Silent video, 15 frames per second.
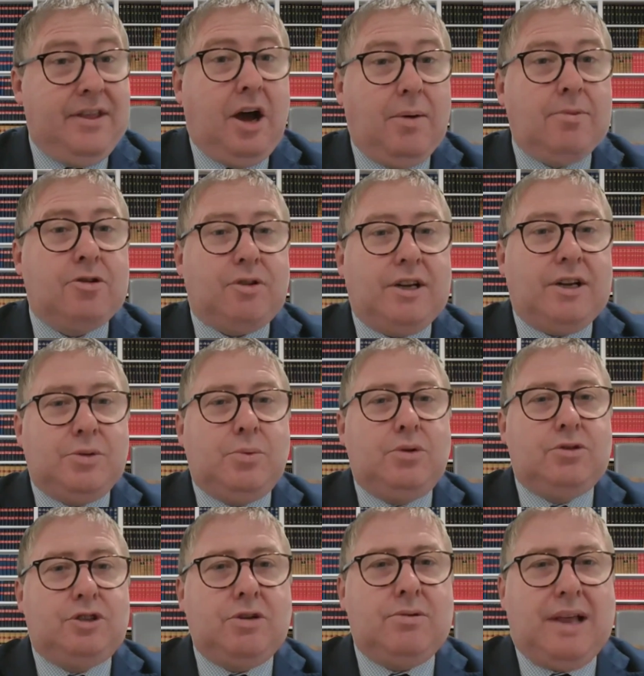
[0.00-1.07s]
the arbitrator
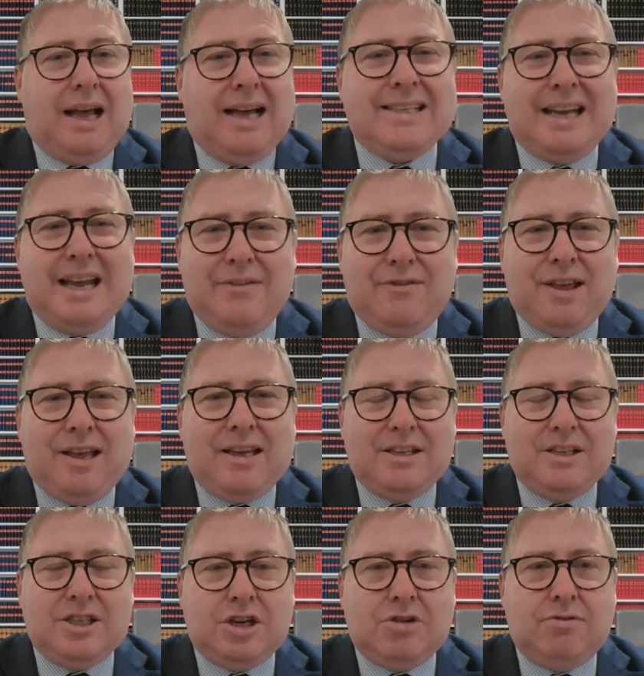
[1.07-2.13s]
will do that if they
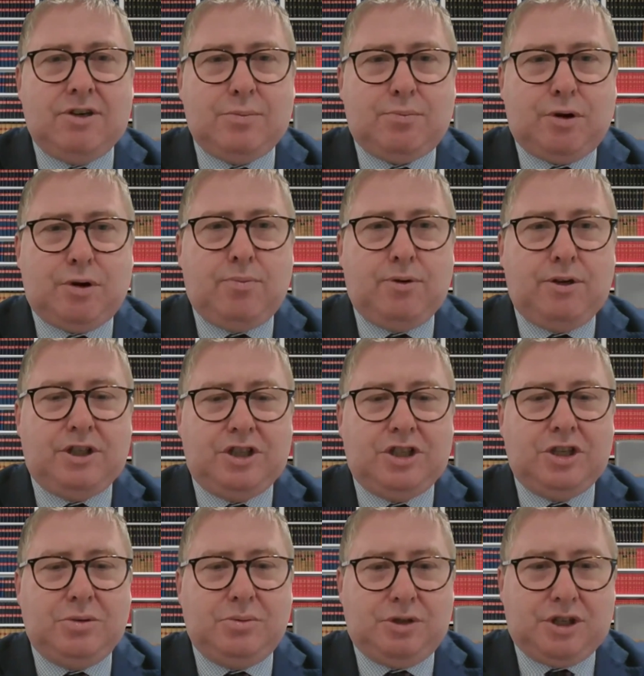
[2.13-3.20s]
consider it appropriate to
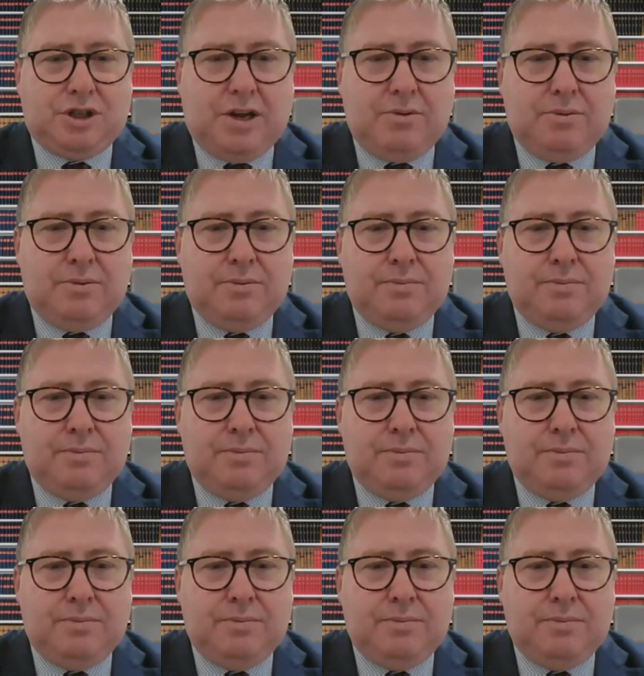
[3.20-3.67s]
do so.